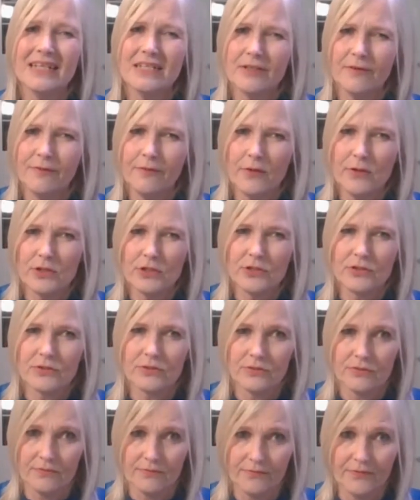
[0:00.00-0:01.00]
That's the first
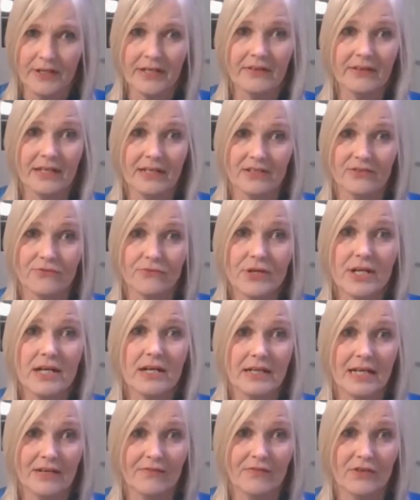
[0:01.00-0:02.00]
thing that is
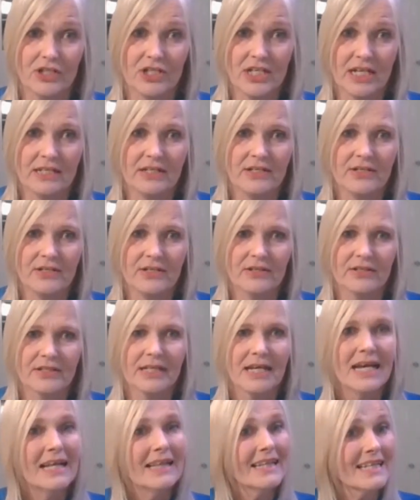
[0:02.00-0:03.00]
really advantageous.
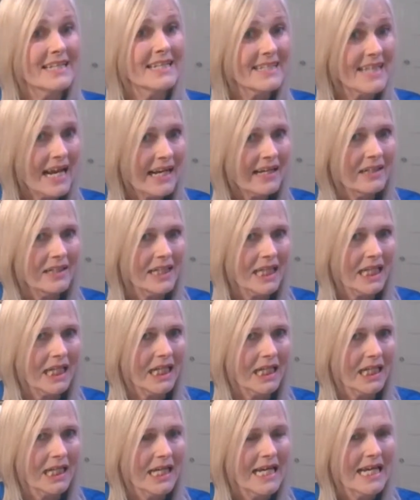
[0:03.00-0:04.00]
The second
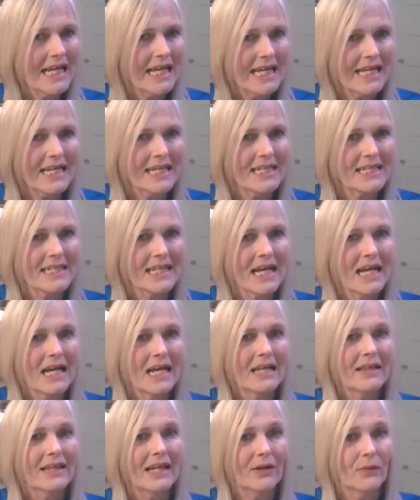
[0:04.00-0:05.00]
thing is
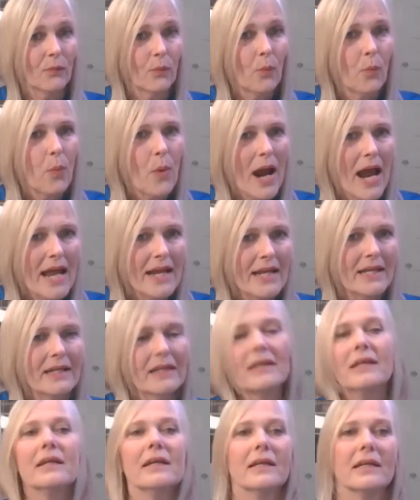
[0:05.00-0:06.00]
that
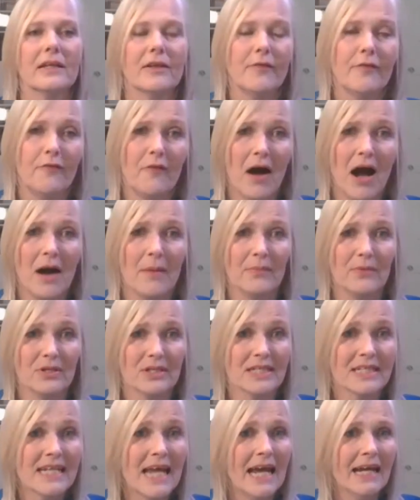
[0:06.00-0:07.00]
when the
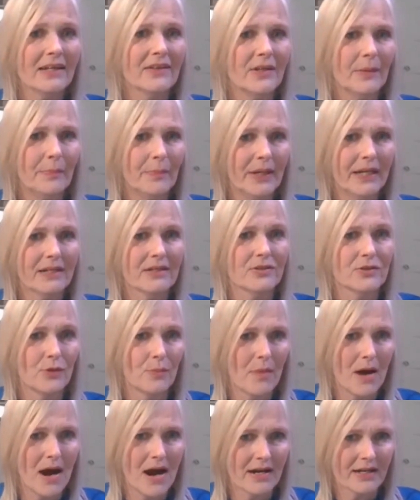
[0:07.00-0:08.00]
farmers take the pigs to
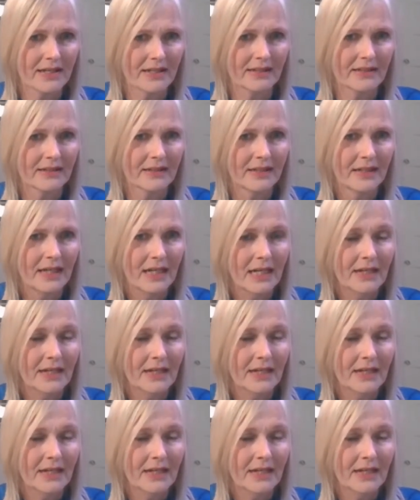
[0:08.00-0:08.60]
market,